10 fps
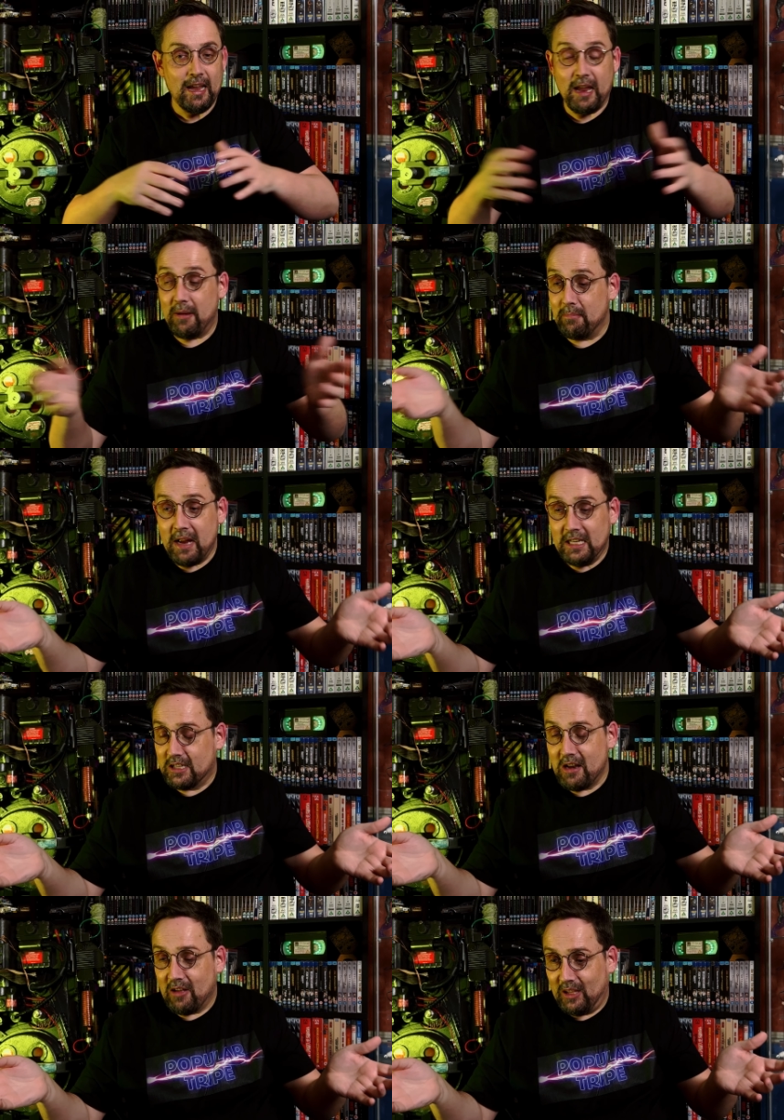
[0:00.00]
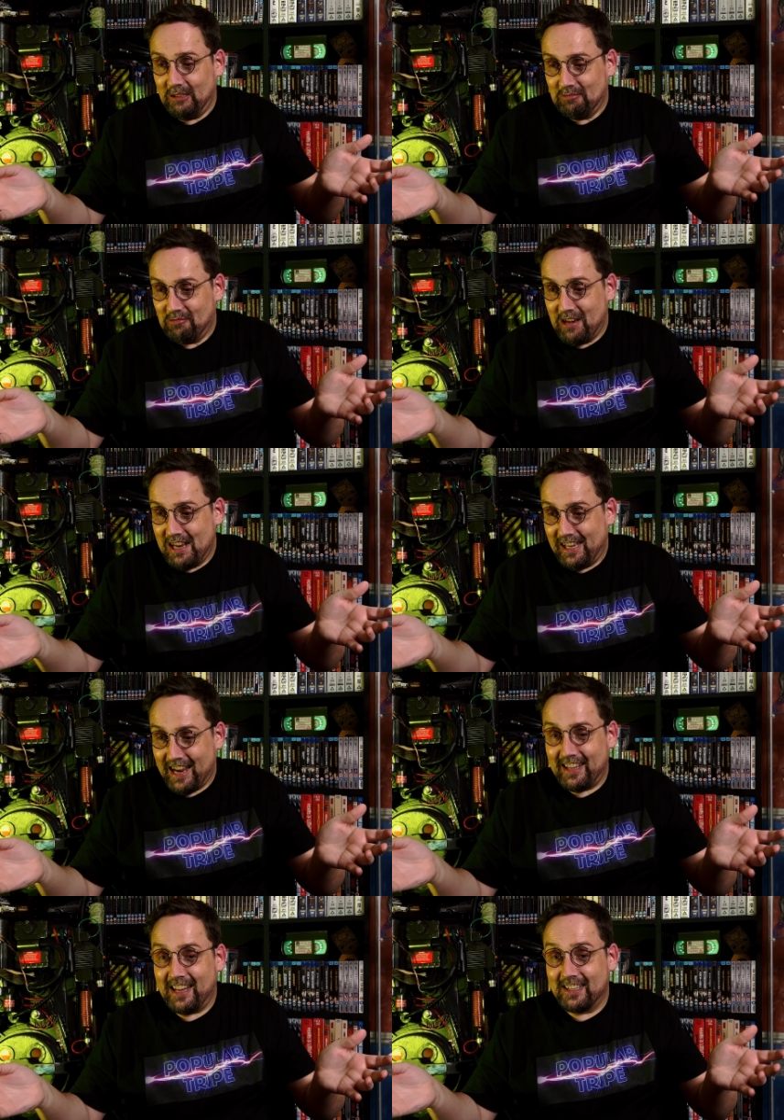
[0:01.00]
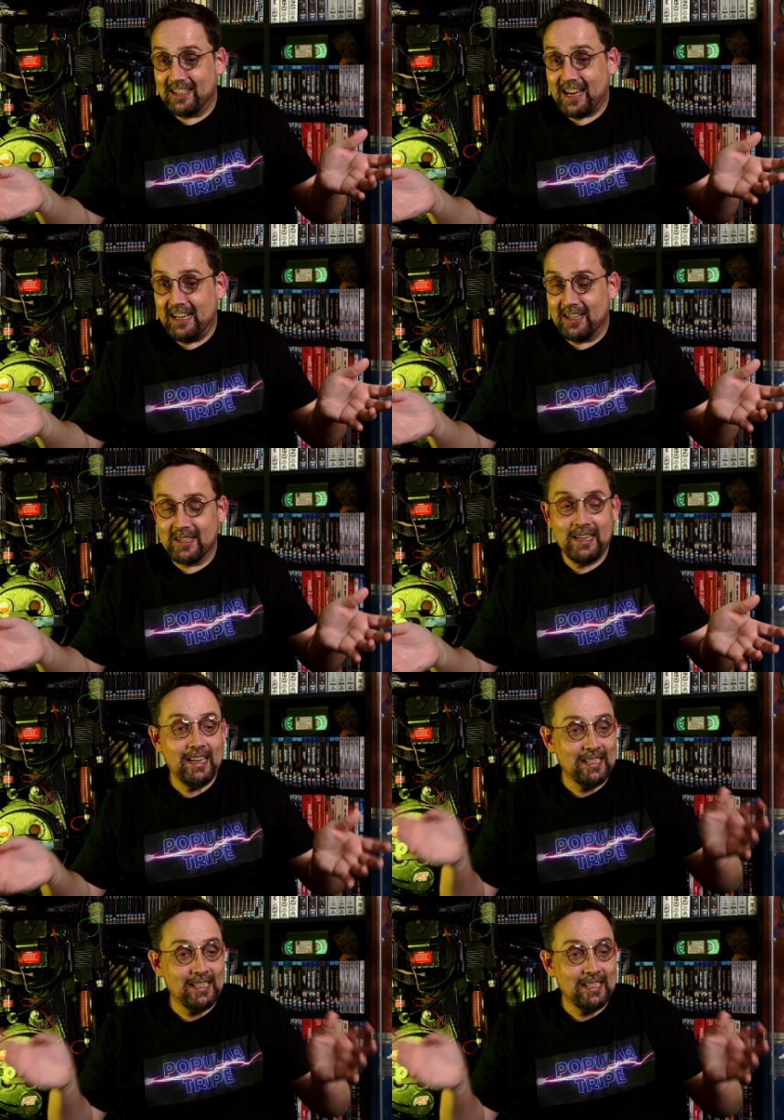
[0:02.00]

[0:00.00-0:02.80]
It means nothing really at the end of the day, does it?